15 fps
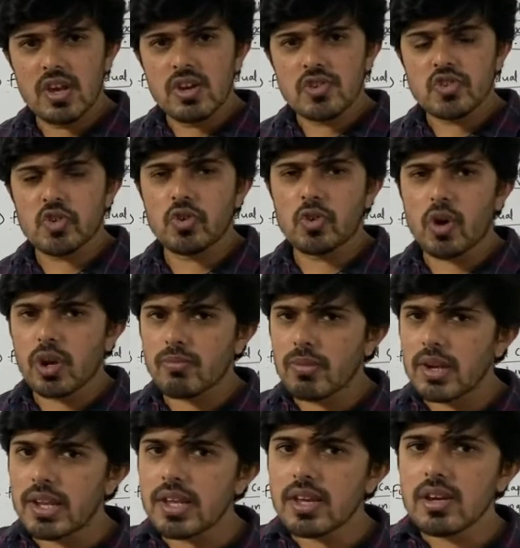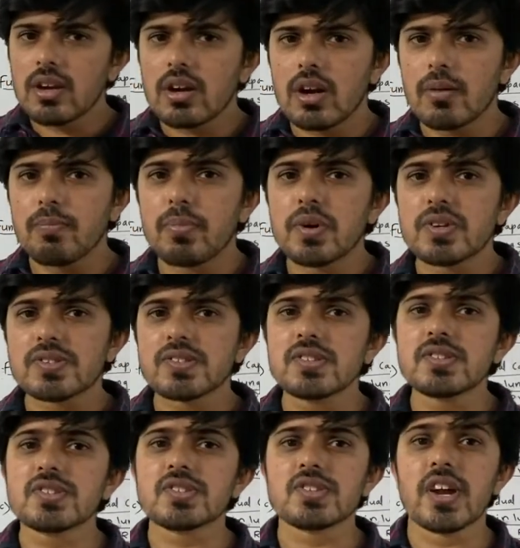So normally a
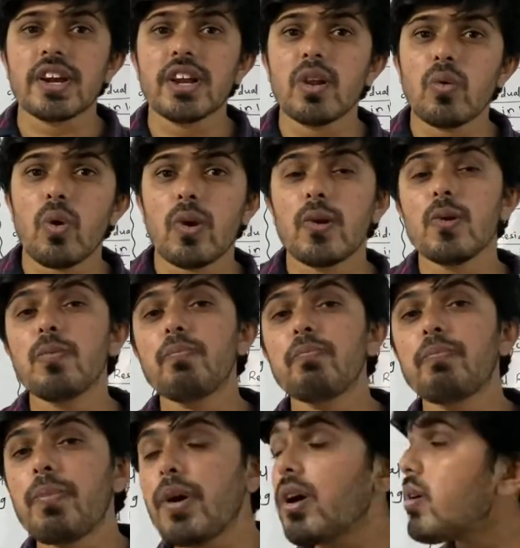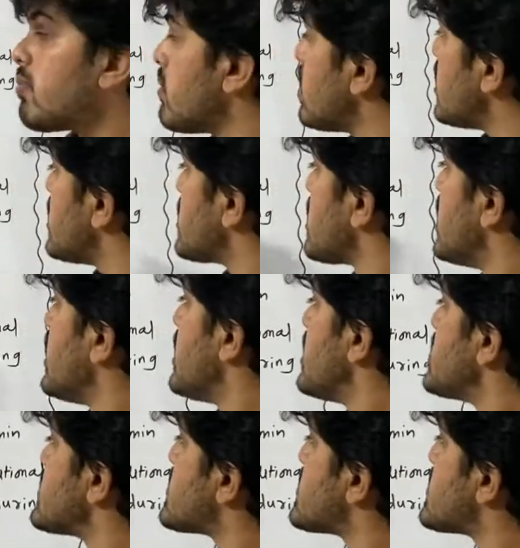person's tidal volume per minute is